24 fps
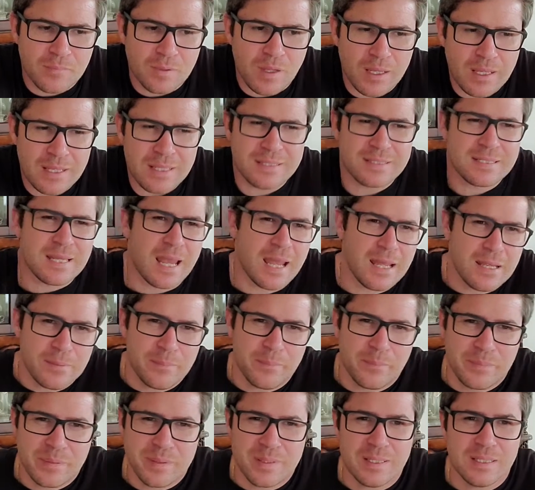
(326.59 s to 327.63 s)
It
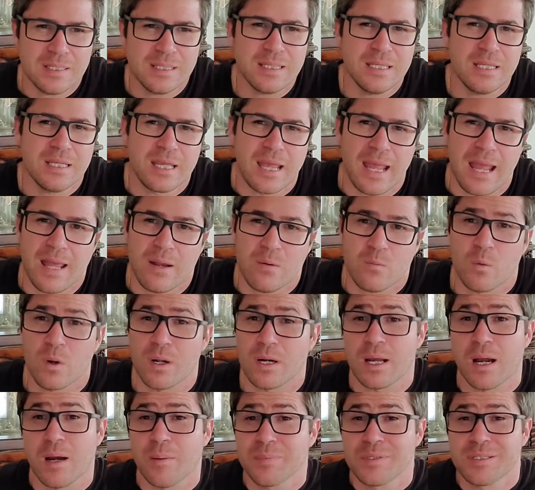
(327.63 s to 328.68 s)
typically can run
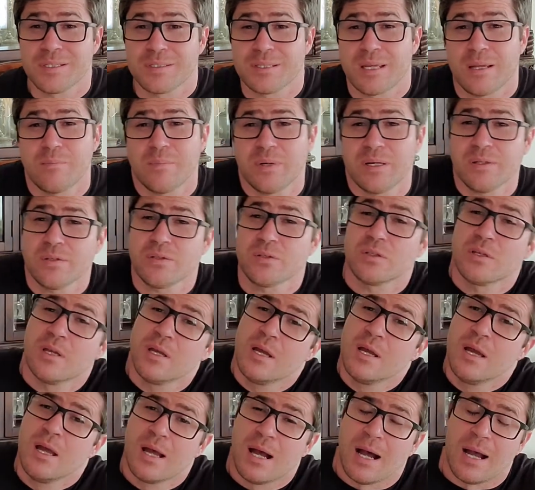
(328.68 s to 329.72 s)
up to $10.
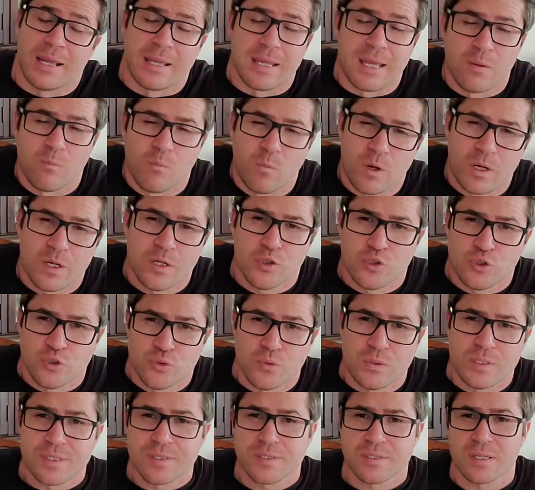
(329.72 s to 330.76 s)
Again, we're gonna do
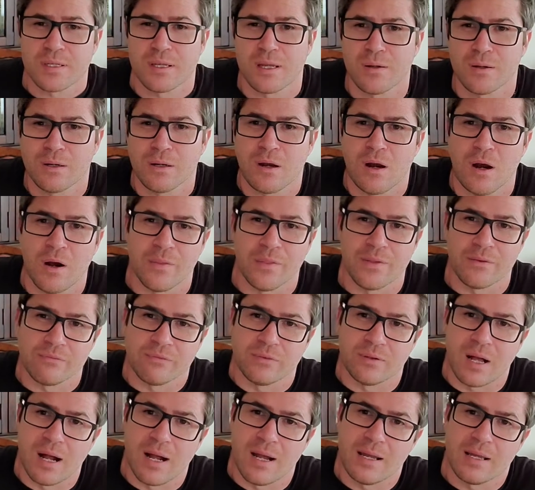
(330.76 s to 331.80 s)
this on the
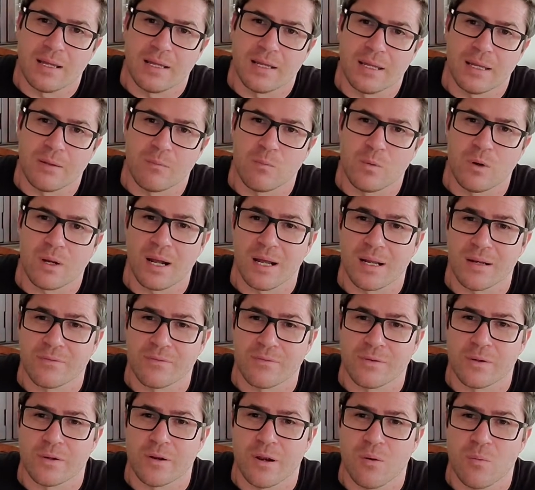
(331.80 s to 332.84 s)
fly, and we'll kind of
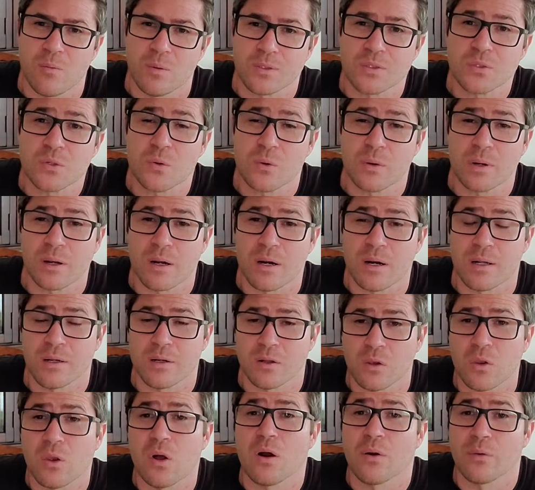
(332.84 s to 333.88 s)
figure out what's going on
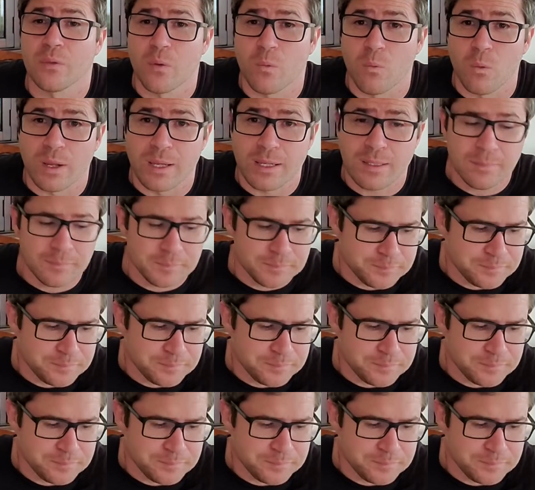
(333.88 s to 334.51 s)
along the way.